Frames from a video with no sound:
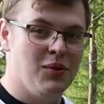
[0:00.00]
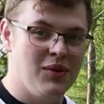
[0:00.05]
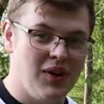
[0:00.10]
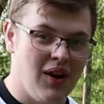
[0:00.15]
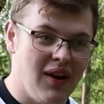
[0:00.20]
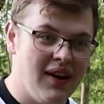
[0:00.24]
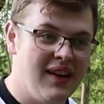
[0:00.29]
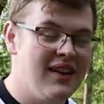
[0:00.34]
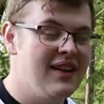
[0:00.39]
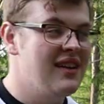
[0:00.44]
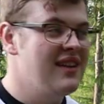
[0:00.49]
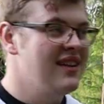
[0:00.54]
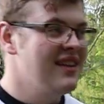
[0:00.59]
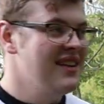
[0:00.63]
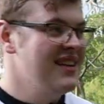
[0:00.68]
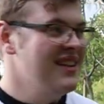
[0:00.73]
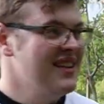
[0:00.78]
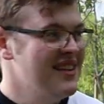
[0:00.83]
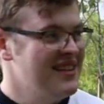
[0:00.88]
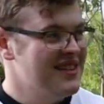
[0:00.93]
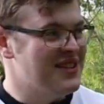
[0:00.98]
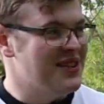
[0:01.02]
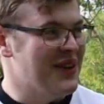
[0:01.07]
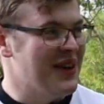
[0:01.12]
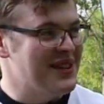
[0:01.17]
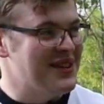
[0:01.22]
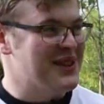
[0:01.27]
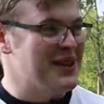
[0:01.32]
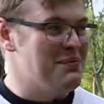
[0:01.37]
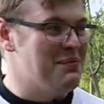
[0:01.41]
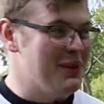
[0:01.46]
night to
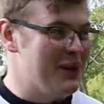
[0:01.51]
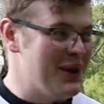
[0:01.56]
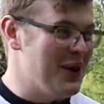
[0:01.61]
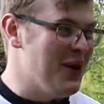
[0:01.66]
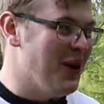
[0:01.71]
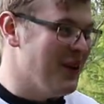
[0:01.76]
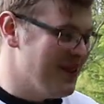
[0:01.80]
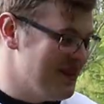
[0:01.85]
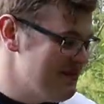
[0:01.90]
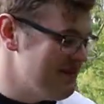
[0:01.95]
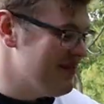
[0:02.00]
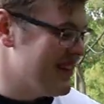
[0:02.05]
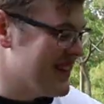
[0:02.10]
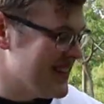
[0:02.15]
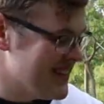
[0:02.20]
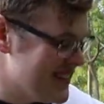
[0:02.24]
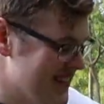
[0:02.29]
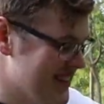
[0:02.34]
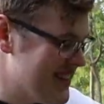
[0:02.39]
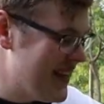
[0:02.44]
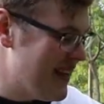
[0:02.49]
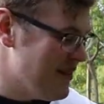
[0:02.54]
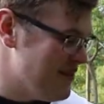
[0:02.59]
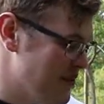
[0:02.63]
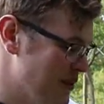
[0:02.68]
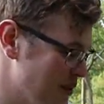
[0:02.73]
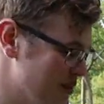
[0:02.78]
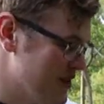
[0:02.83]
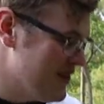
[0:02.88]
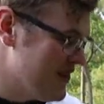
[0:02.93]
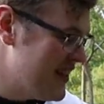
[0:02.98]
actually put it on because of the
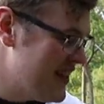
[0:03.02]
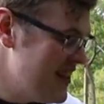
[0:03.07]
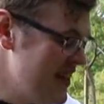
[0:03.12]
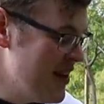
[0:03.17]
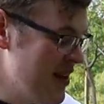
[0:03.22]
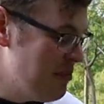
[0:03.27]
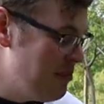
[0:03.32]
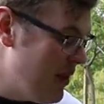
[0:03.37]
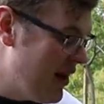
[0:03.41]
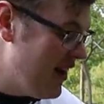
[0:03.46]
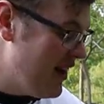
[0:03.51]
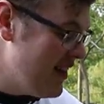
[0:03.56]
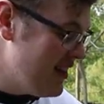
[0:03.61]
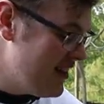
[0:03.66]
downforce of it. But